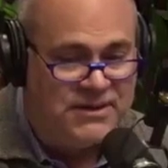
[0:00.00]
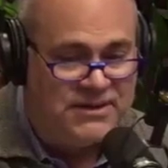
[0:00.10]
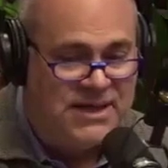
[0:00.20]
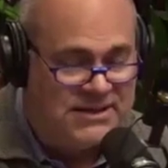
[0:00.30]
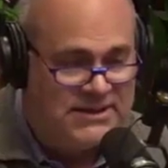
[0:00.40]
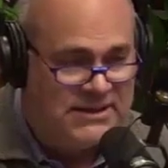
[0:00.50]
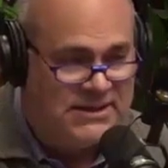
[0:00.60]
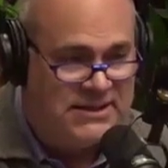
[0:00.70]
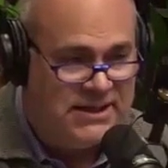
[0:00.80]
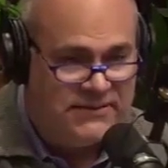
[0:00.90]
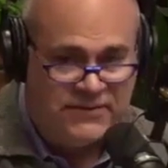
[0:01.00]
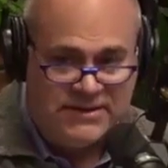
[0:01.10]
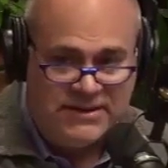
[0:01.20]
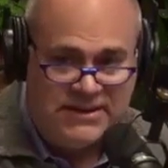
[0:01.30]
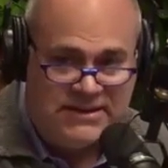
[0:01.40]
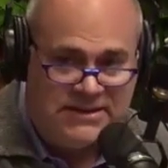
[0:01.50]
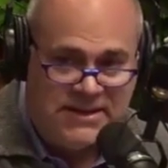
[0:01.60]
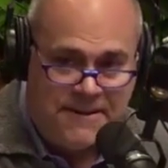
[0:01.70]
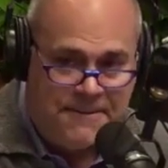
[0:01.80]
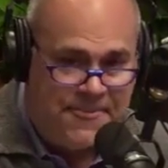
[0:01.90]
we're going to kind of set the stage for today
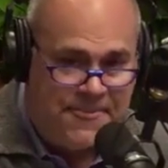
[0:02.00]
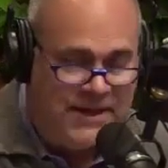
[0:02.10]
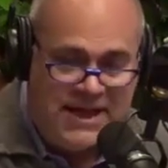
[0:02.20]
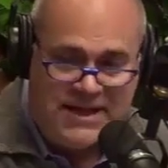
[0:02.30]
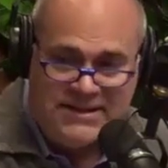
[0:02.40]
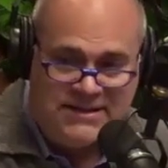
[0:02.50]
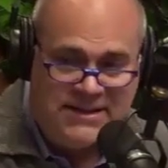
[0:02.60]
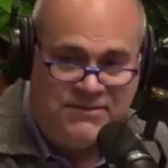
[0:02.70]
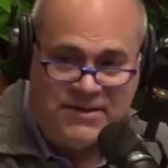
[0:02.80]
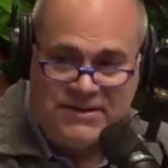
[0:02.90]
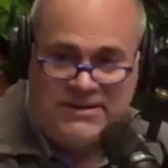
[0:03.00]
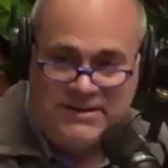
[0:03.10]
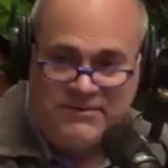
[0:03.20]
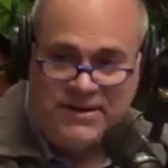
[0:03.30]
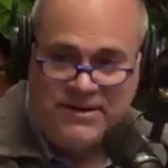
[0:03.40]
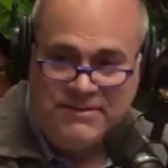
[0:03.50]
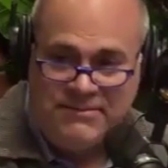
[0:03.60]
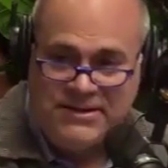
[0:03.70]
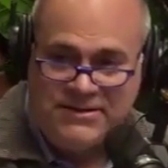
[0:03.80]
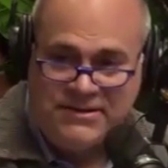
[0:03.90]
is you can't just say we're going to we're going to
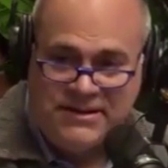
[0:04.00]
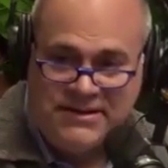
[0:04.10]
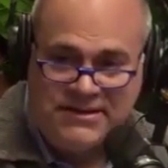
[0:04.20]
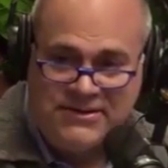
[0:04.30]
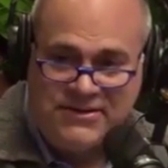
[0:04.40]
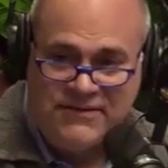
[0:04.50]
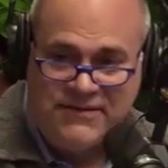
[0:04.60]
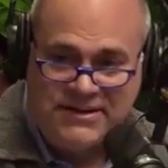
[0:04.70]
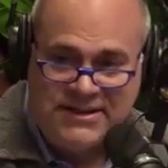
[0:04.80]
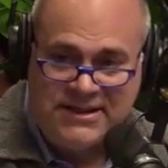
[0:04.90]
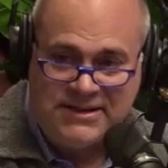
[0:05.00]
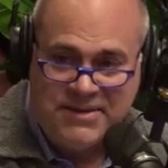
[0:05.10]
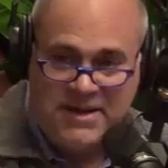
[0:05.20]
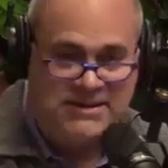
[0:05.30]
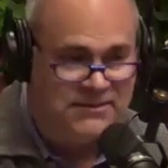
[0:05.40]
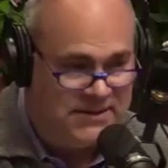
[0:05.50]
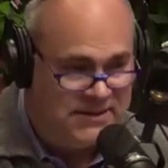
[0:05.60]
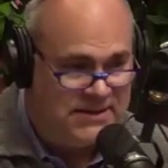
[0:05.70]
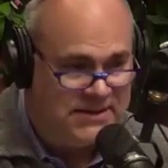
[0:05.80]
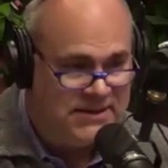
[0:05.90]
measure things and survey and check the box that we
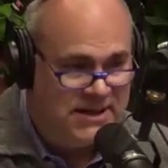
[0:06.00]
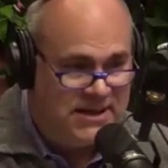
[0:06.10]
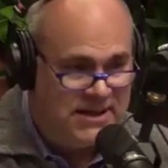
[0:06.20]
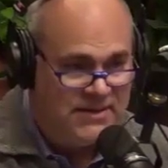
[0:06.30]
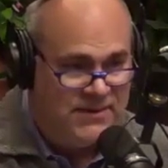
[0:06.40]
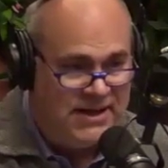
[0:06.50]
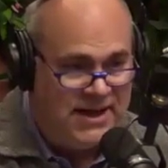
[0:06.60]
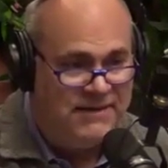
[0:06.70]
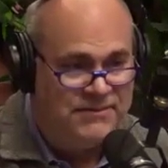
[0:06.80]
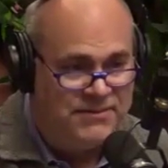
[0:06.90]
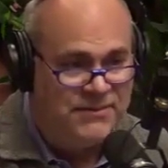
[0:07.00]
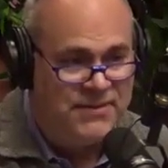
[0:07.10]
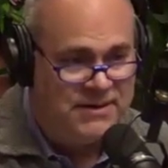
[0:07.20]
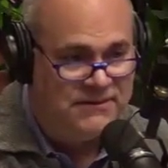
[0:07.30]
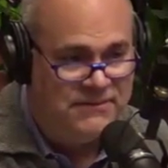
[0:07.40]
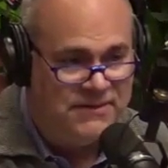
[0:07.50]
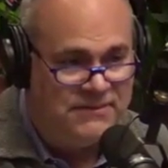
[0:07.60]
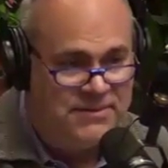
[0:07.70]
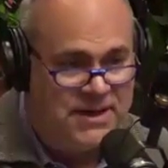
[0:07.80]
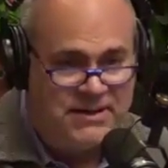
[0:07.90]
did it we have to provide the
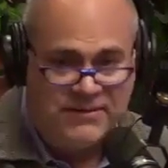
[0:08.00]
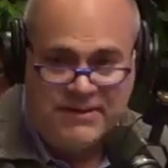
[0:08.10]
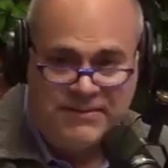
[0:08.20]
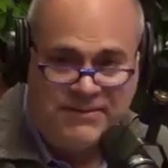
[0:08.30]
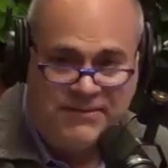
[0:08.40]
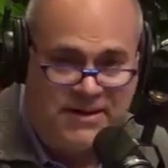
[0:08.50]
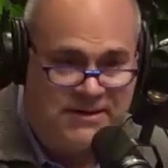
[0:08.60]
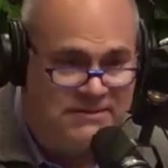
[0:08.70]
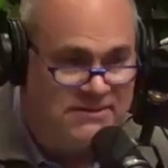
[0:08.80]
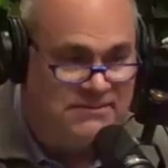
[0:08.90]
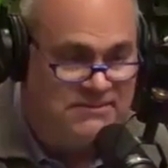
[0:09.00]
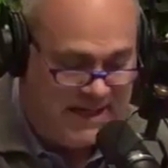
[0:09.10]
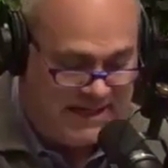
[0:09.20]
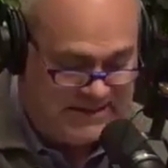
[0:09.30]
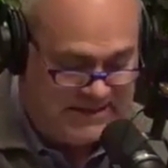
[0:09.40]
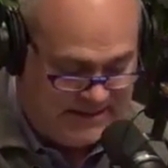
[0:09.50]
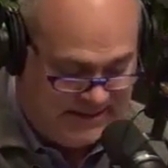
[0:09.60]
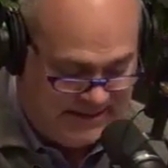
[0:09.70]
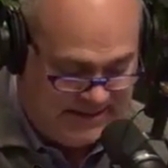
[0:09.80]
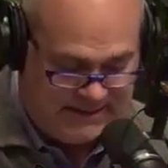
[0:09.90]
feedback and we have to provide some changes
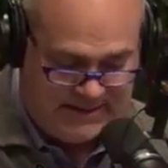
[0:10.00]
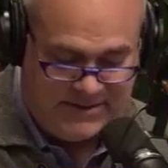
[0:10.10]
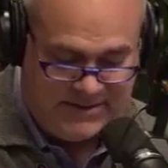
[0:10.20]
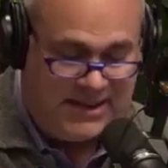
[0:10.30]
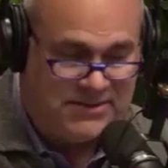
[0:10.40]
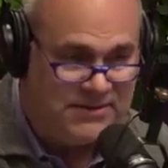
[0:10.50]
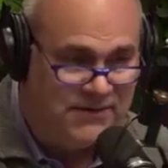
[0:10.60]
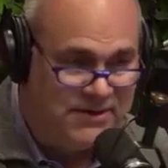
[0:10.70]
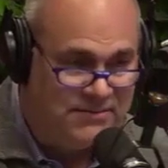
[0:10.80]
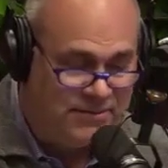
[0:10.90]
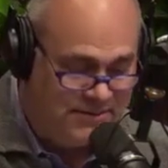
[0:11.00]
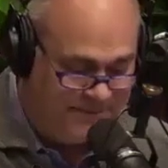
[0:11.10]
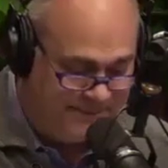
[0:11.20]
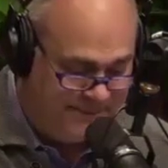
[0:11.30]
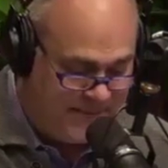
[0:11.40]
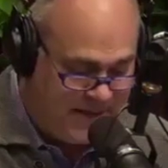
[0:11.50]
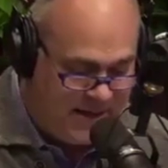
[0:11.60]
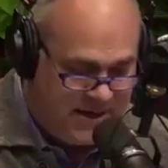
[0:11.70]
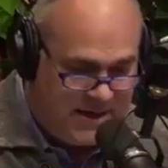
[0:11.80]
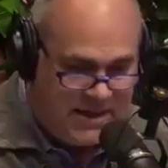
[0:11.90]
to things and so that's what's very important
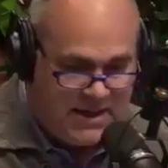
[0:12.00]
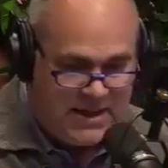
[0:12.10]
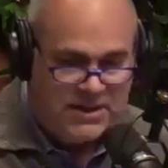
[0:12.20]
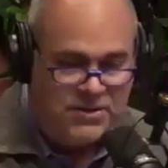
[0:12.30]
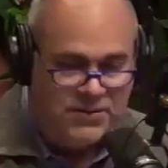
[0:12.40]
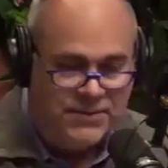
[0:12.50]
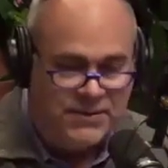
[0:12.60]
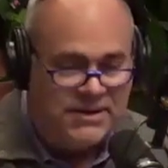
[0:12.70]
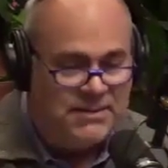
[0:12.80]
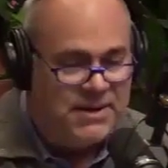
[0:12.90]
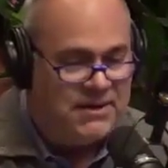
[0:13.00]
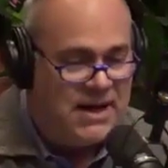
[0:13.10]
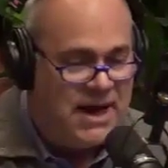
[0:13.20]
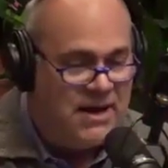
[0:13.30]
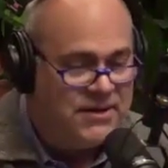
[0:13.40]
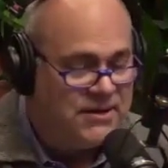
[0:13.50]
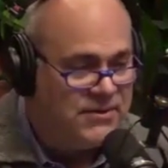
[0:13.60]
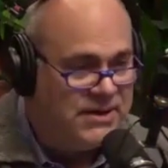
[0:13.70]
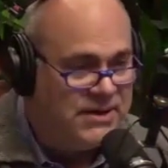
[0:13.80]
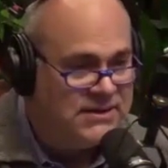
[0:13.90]
so when we look about how we're going
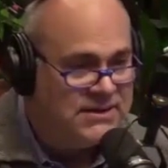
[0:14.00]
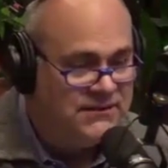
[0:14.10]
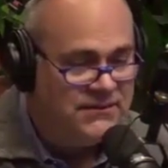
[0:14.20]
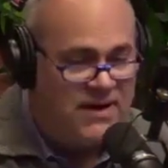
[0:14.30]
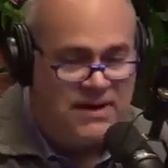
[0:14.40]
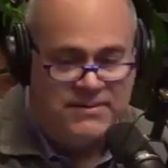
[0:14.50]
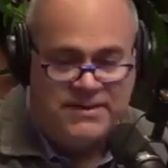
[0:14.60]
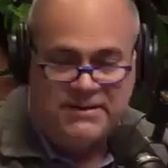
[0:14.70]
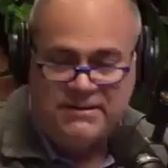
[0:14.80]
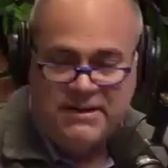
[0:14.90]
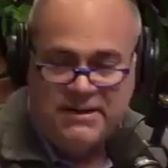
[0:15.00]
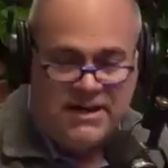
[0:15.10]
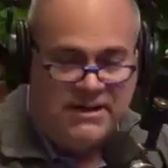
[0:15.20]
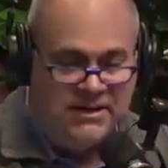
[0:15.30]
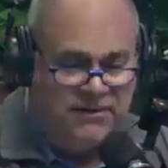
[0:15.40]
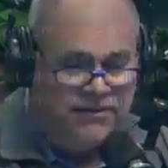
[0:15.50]
to create this environment you